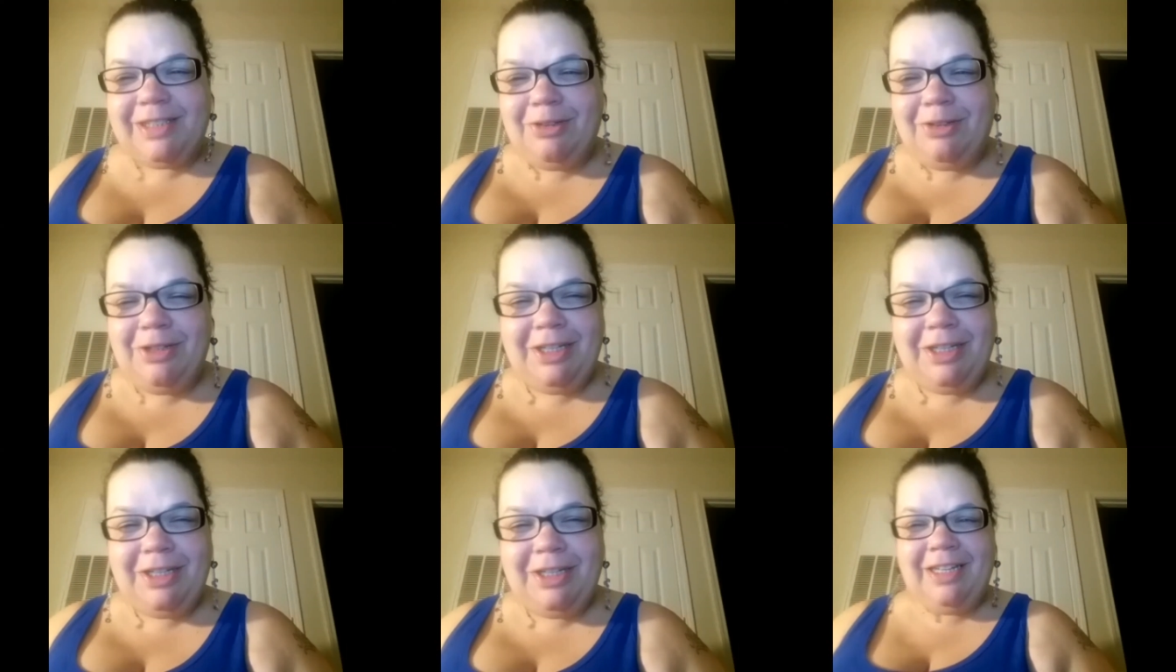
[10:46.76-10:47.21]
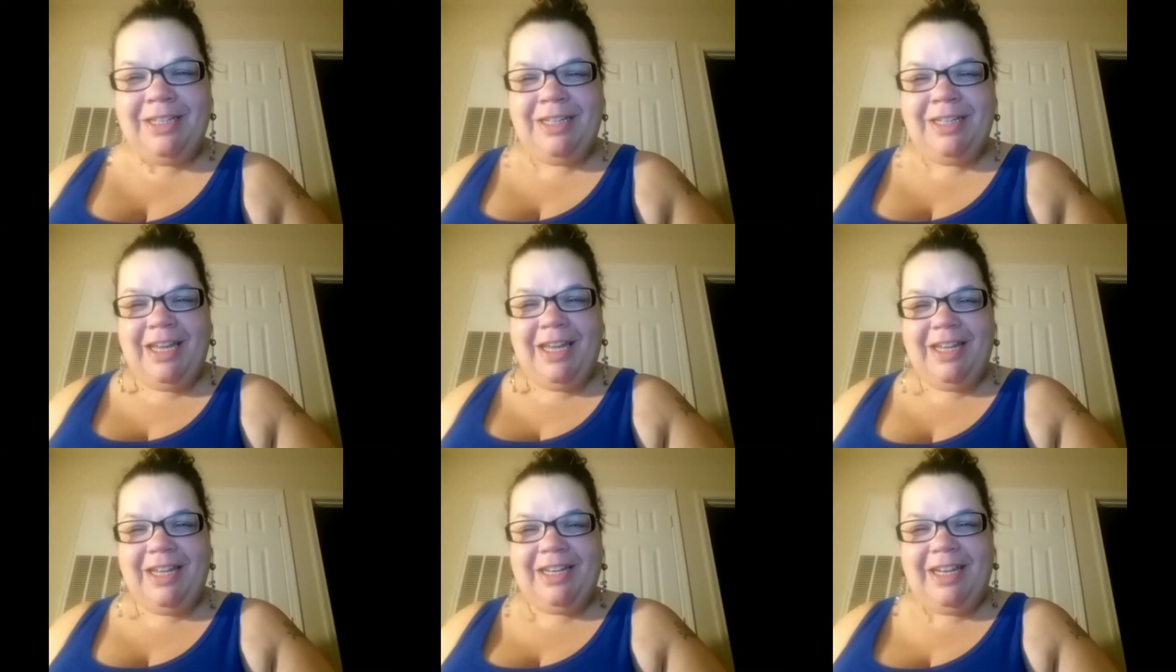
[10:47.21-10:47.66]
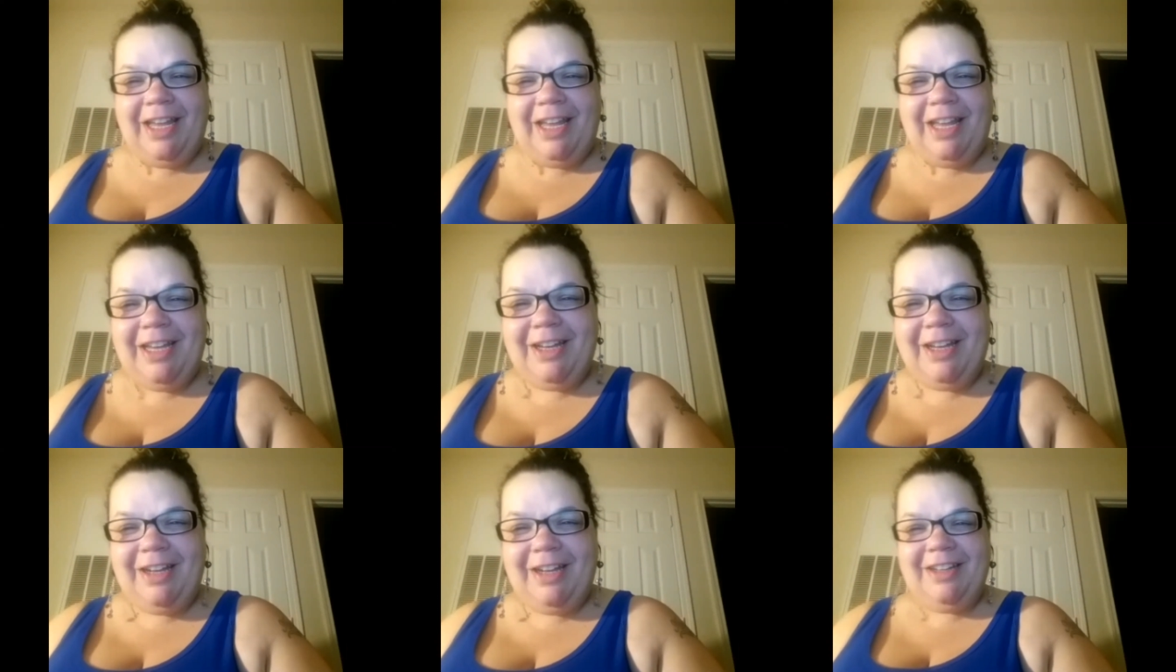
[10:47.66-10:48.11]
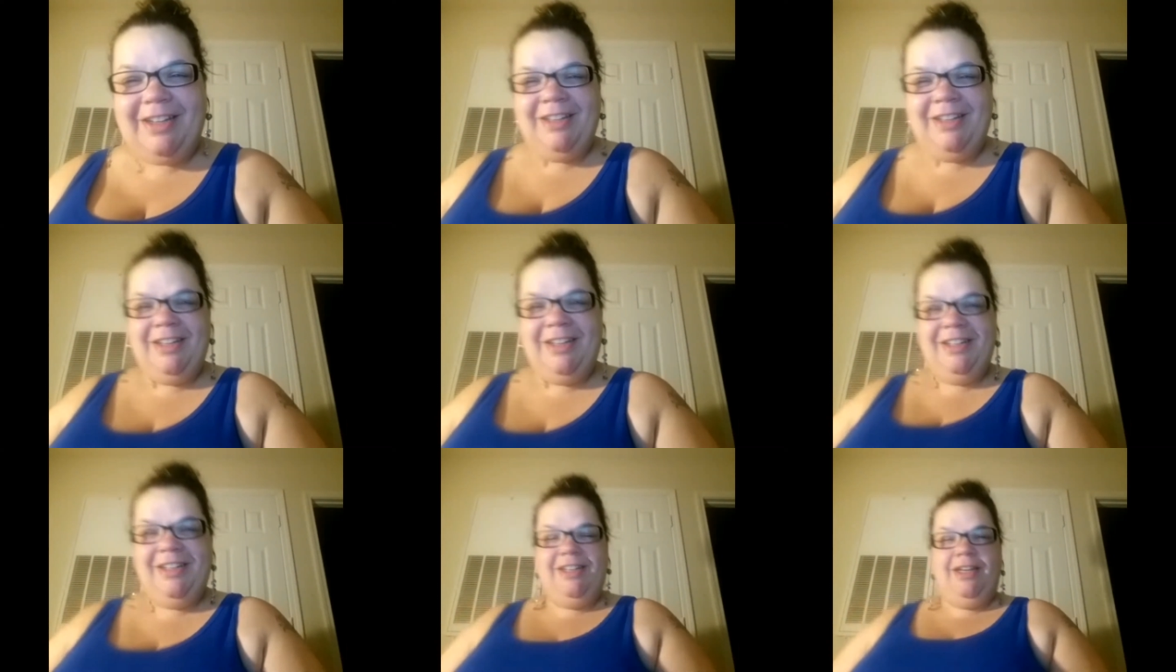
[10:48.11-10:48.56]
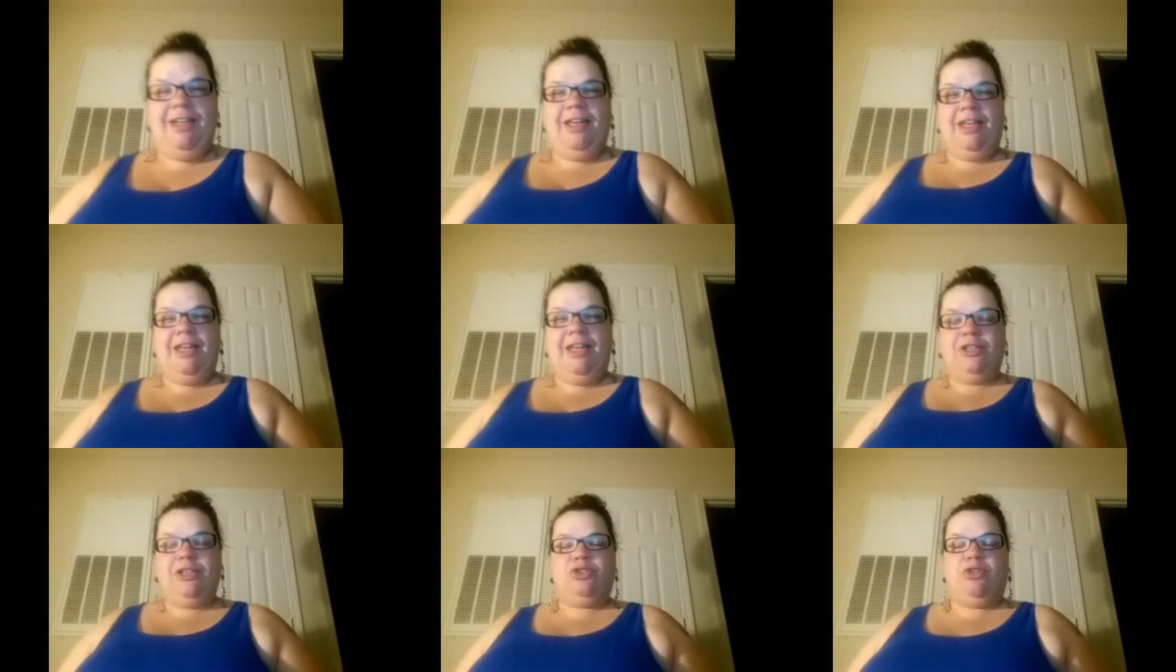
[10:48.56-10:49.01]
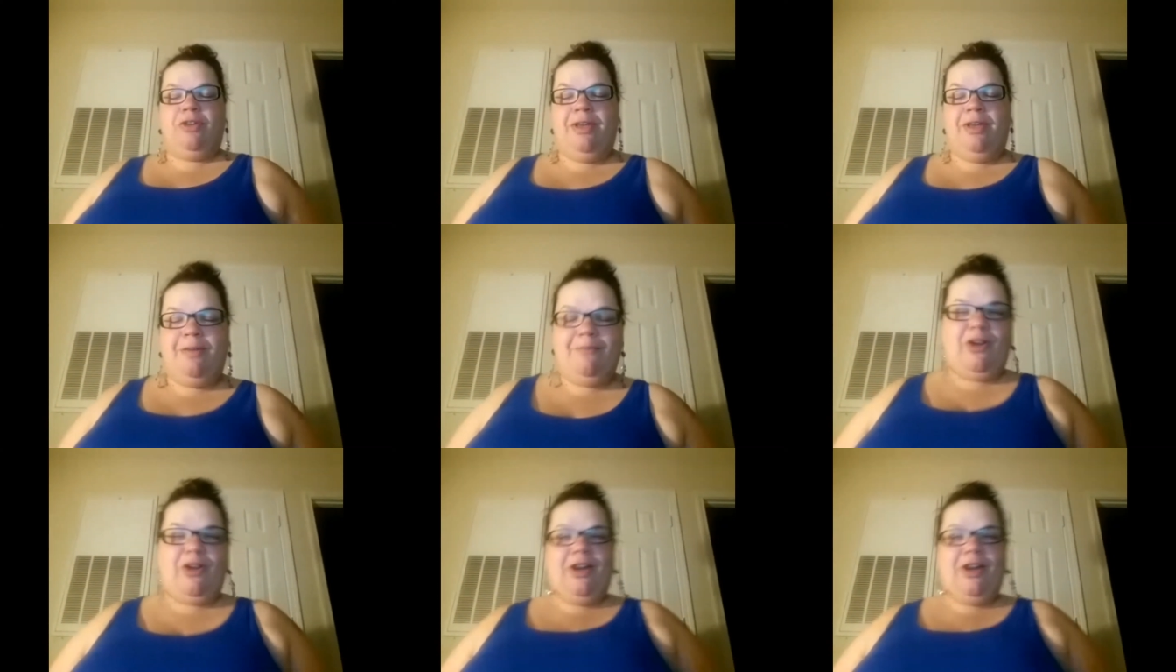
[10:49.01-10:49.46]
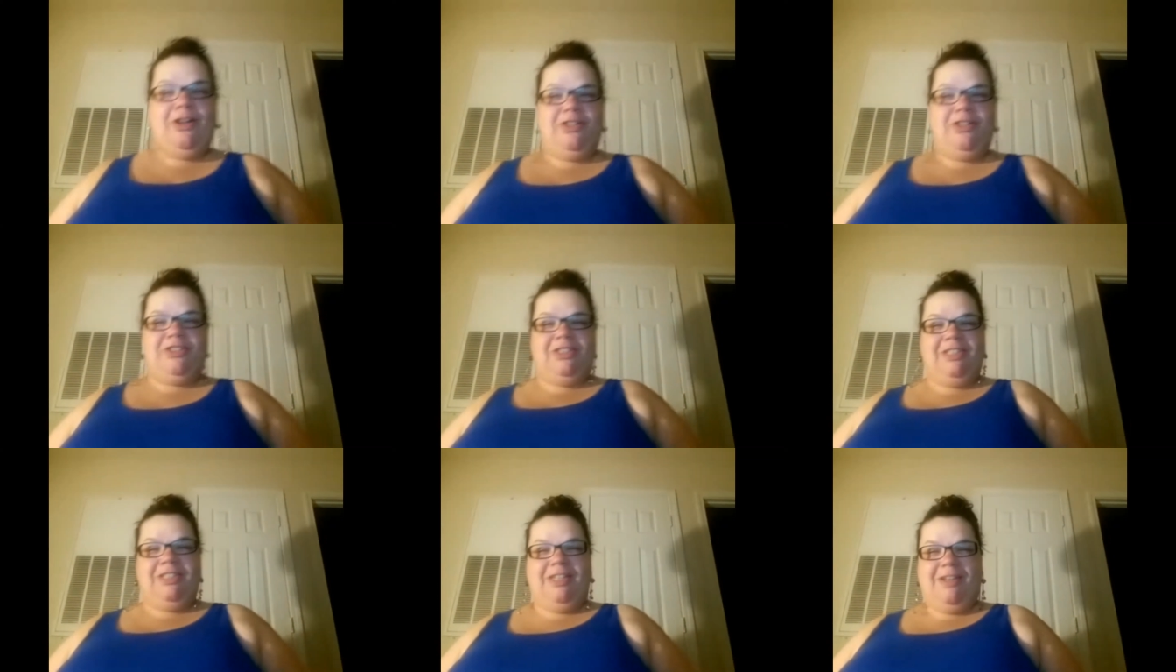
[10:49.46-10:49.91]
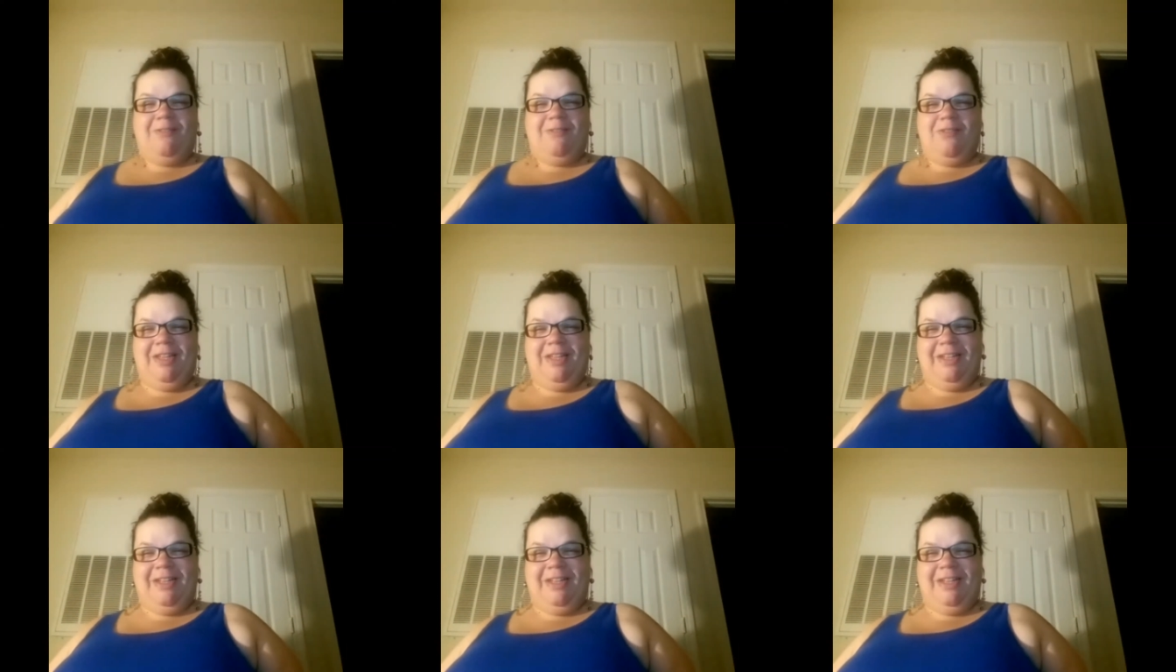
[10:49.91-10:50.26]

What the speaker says: it. Isn't that like the extreme version of it?